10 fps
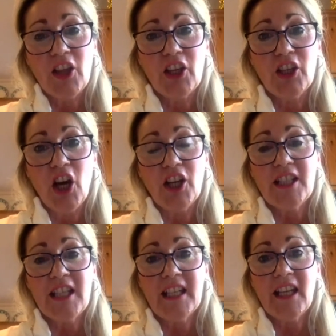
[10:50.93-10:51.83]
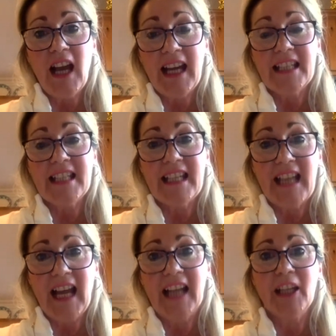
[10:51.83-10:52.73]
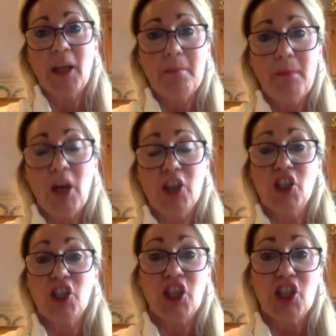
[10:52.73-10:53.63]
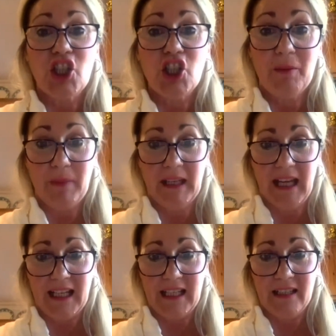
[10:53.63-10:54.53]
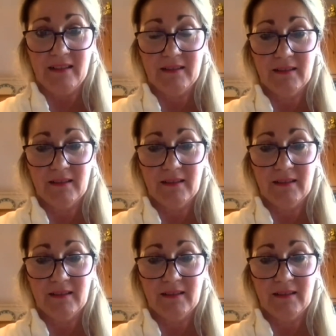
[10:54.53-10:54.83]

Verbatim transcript: the 1988 Merchant Shipping Act.